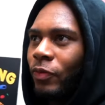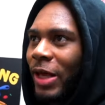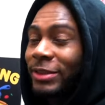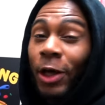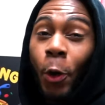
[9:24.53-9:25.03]

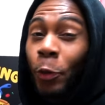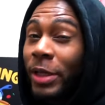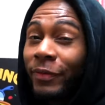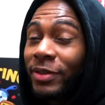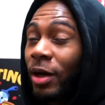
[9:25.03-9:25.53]
That's the
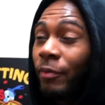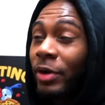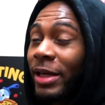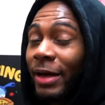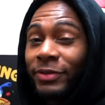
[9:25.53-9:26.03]
only ever time
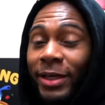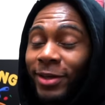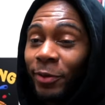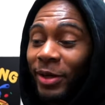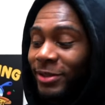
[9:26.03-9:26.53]
really I have
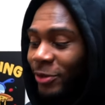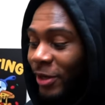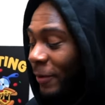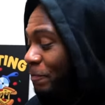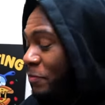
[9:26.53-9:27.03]
takeaways. So
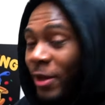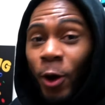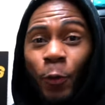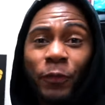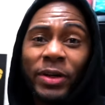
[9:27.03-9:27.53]
yeah,
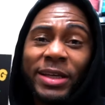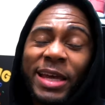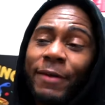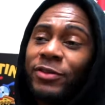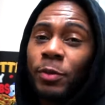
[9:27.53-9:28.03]
hopefully it
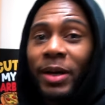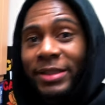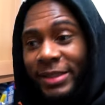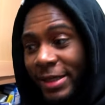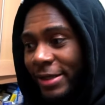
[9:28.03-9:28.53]
gave you some
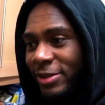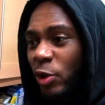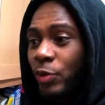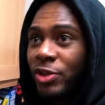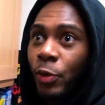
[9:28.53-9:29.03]
ideas.
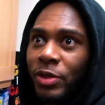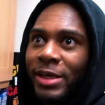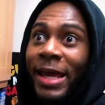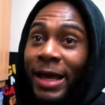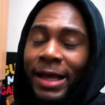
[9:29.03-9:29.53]
So it showed that
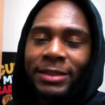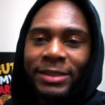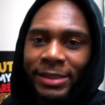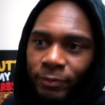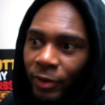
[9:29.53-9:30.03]
you can
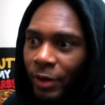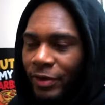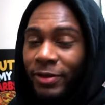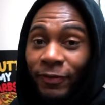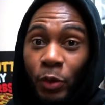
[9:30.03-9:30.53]
actually eat
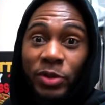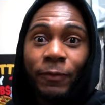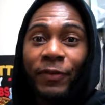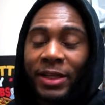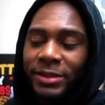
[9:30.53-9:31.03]
various foods
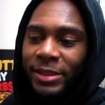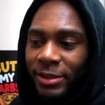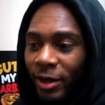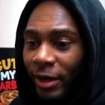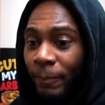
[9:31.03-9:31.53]
and fit into your
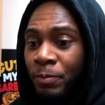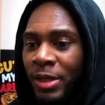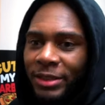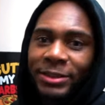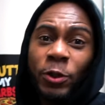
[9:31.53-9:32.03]
diet
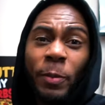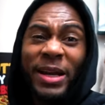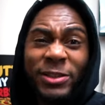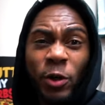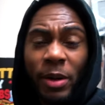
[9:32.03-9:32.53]
and still
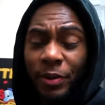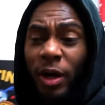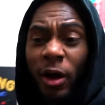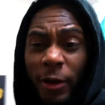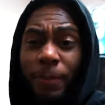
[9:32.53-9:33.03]
manage to come out with a
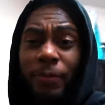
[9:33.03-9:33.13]
high